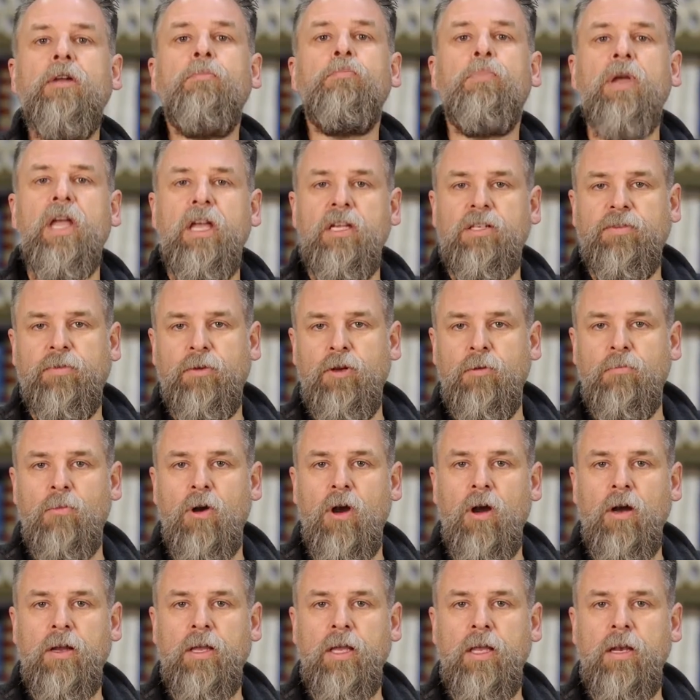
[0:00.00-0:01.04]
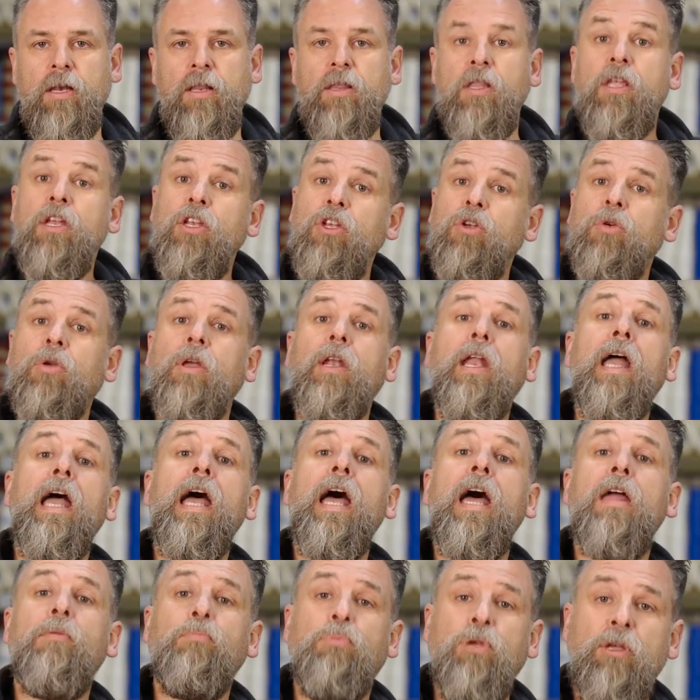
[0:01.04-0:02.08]
a base for your market. And then you can
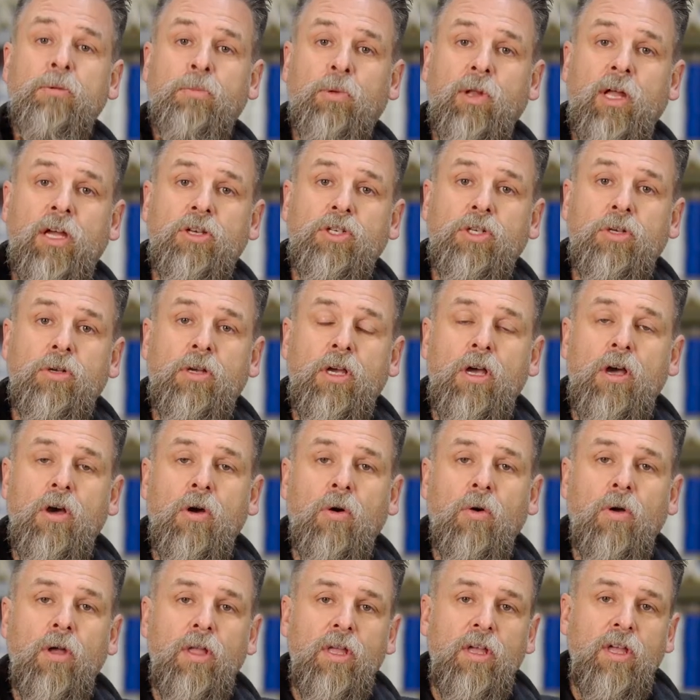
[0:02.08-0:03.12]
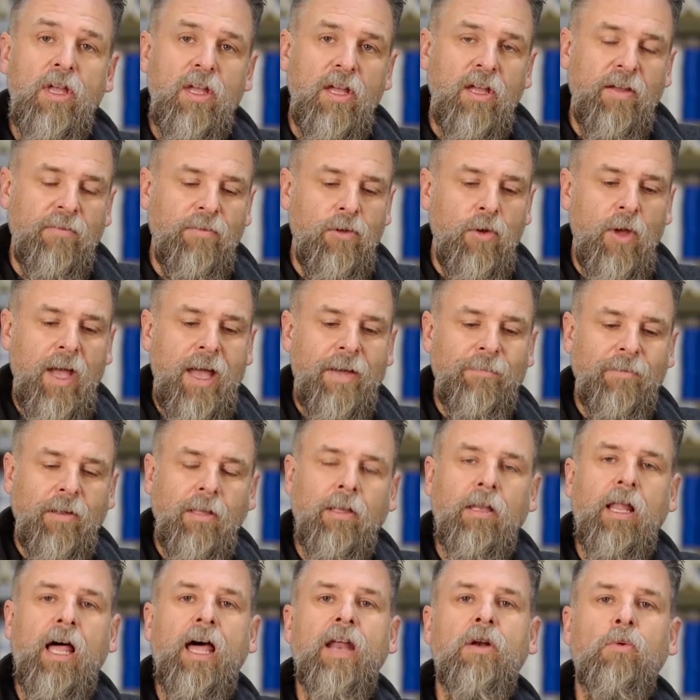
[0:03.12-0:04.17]
add people as you go. If you have a
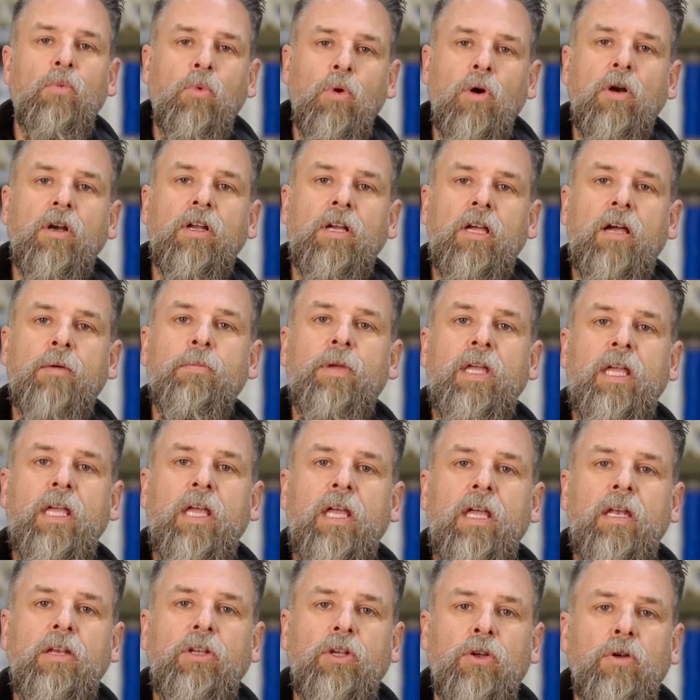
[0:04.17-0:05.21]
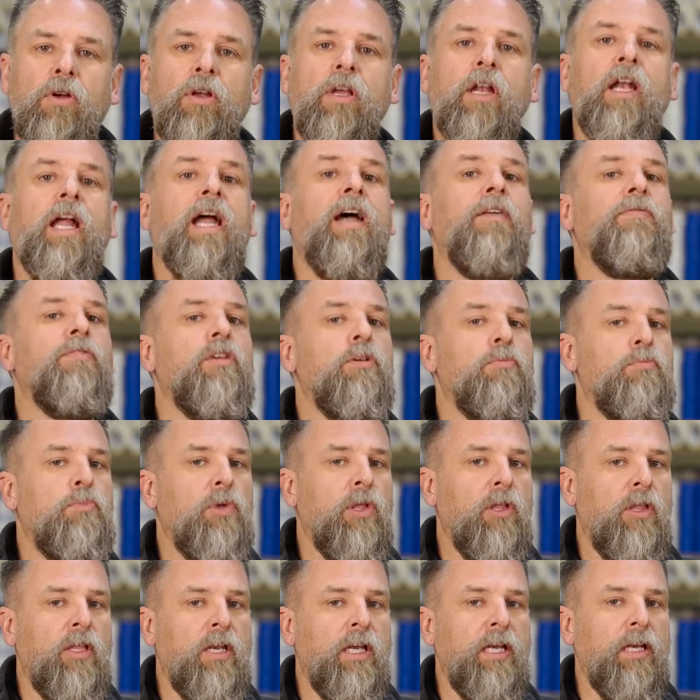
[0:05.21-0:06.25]
lot of work coming in, you're going to have the
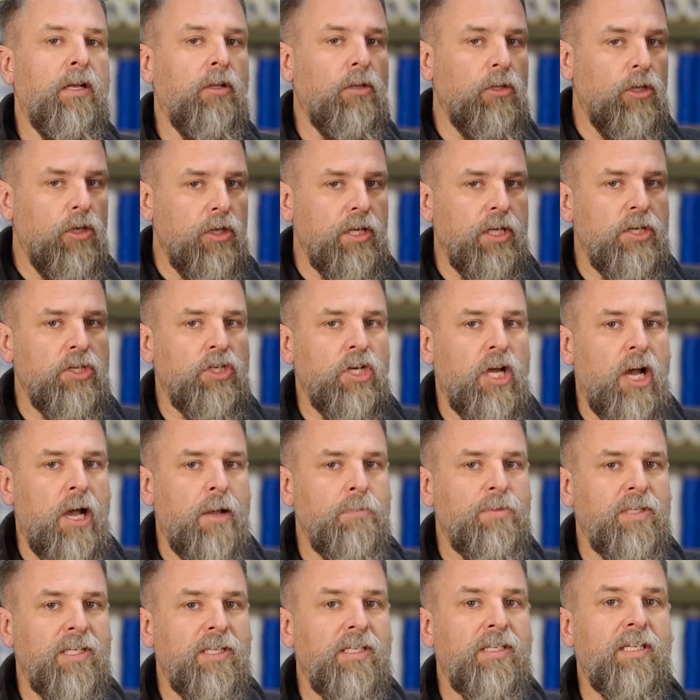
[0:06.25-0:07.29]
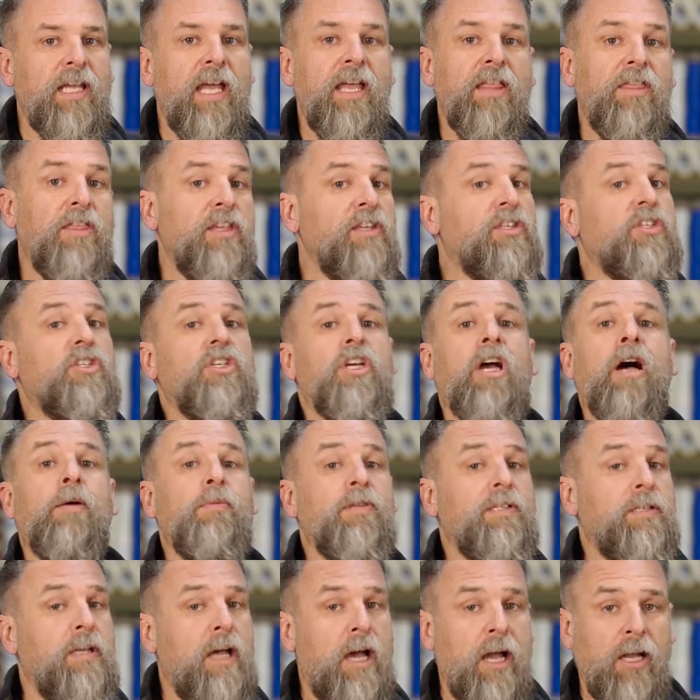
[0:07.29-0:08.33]
ability to look at jobs and say, this job
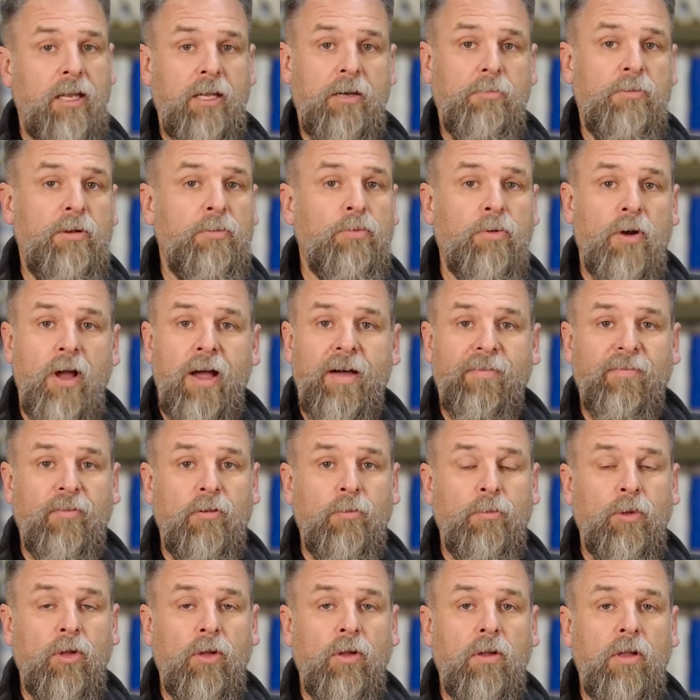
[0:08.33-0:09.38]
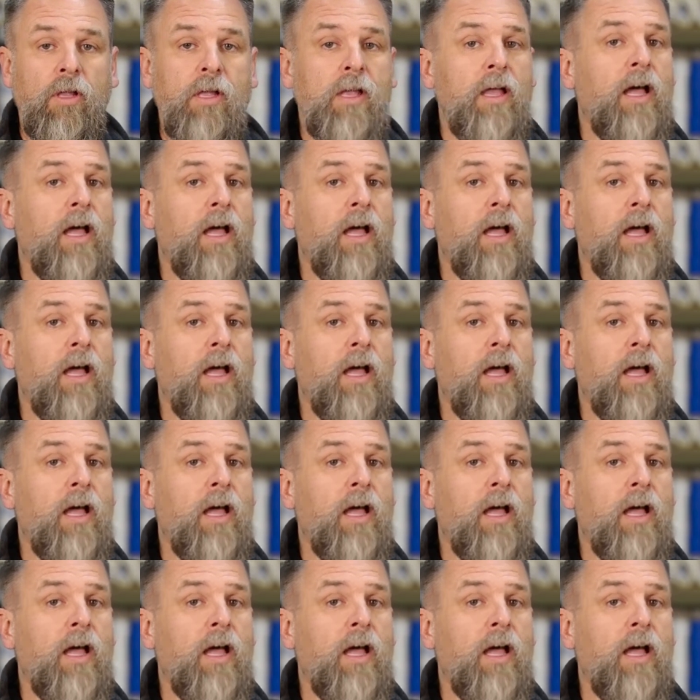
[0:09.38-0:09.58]
is not going to be profitable,